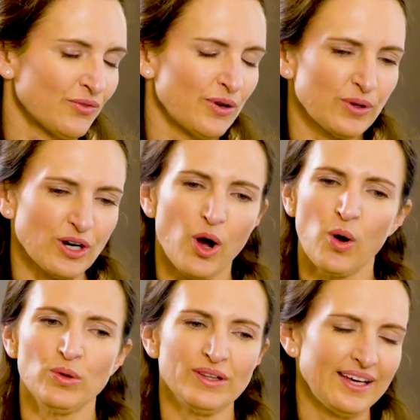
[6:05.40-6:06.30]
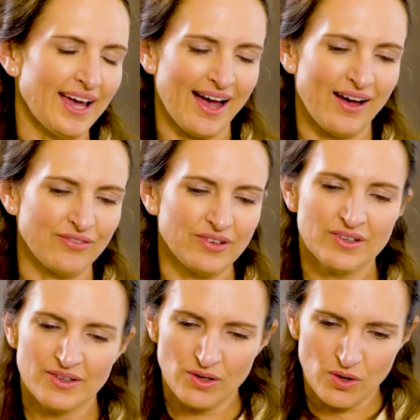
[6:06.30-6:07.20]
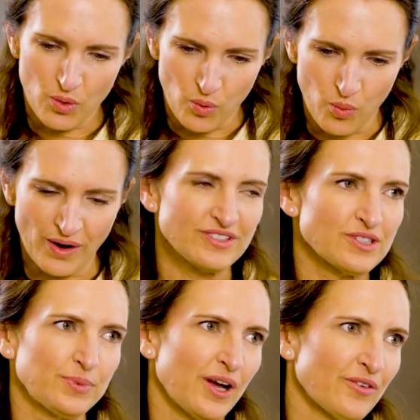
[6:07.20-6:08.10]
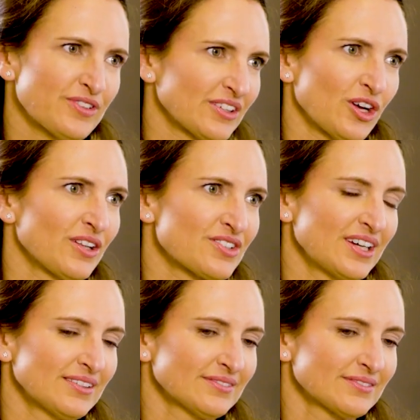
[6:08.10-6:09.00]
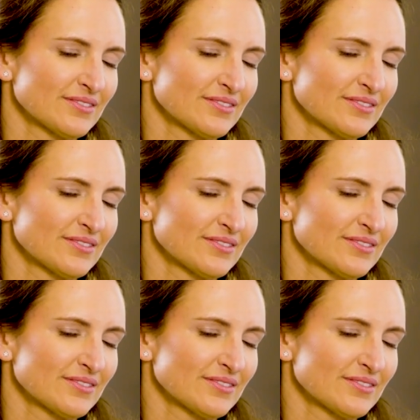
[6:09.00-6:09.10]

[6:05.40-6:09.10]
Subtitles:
If we would only have one supplier of technology,